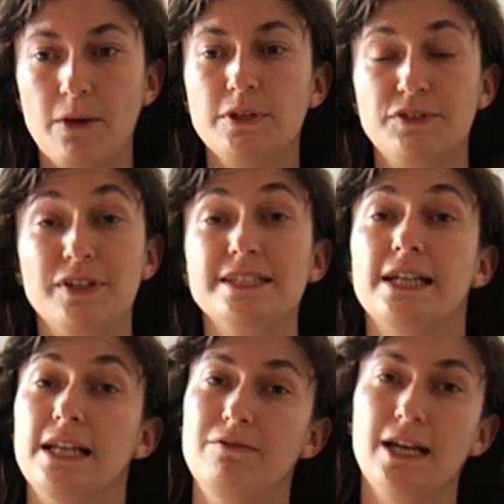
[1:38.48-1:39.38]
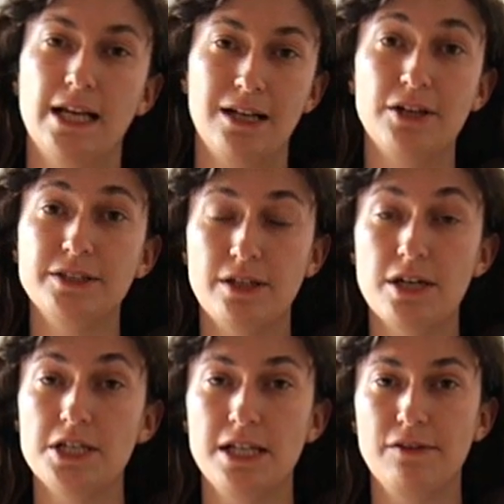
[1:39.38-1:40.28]
was physically really close to
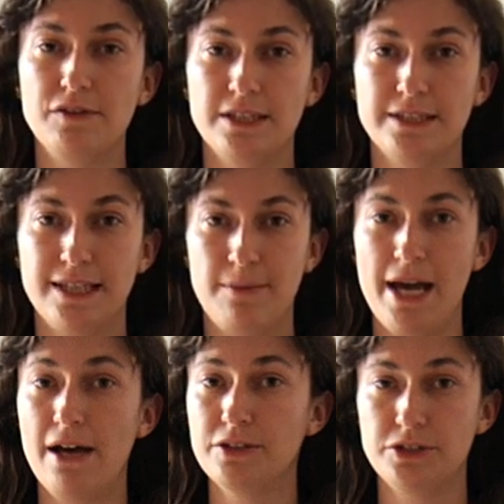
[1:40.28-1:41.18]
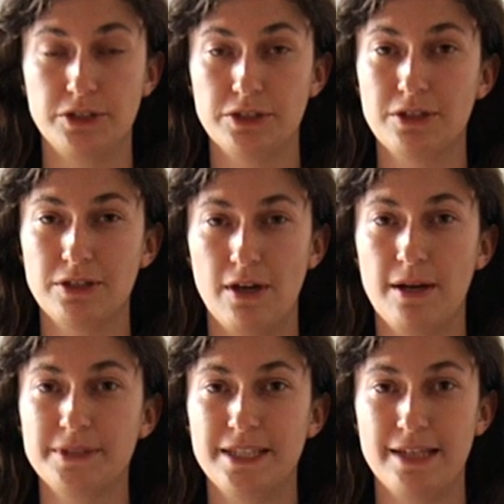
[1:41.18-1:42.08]
her. She lived in the same house, just couldn't go
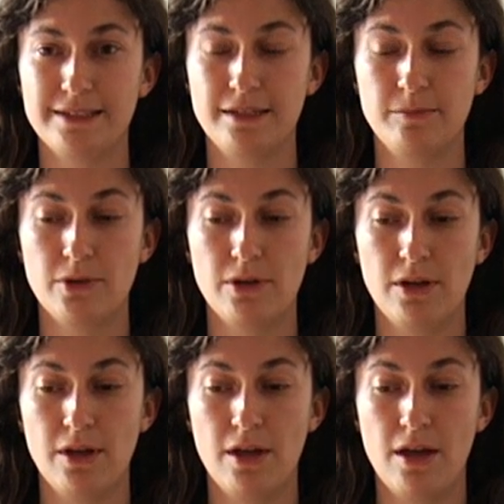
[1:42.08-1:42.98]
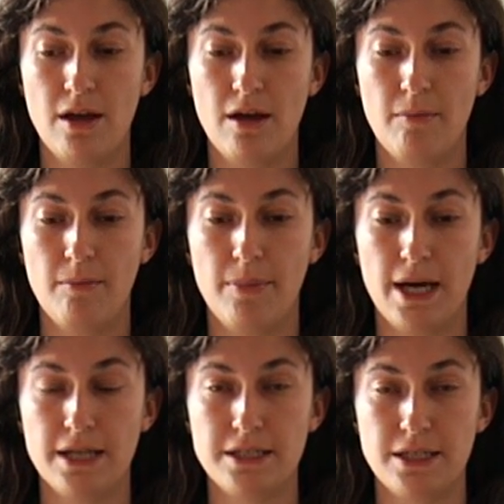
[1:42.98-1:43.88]
upstairs anymore.
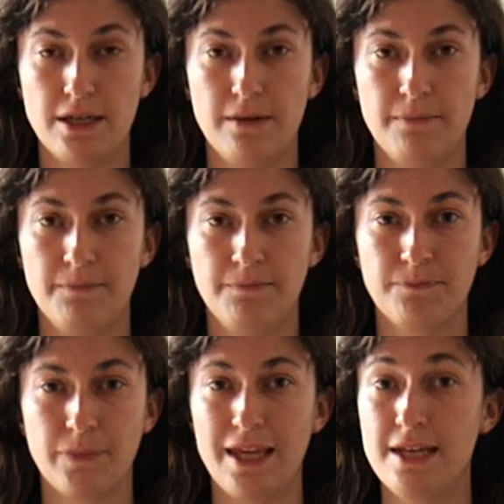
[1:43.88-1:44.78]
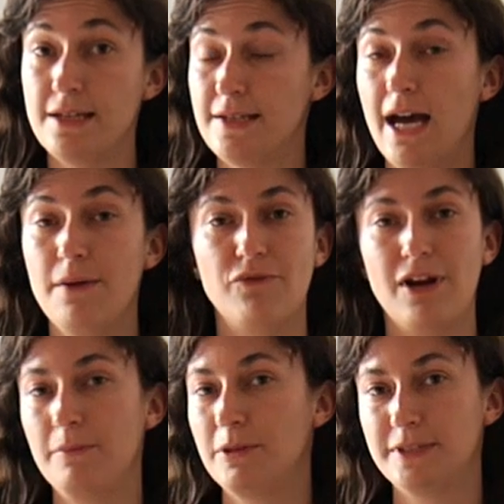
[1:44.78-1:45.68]
But in the time
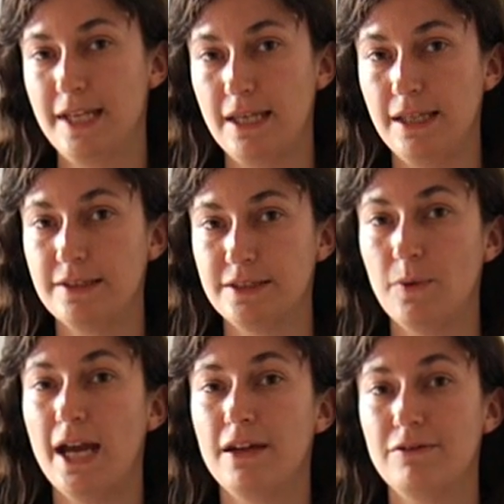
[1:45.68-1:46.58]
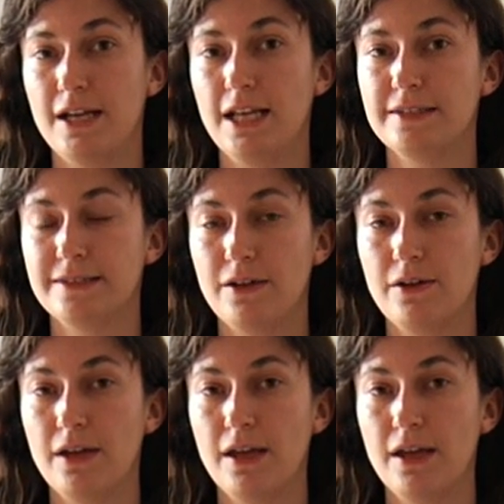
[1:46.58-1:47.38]
frame, it was 10 years away, really. So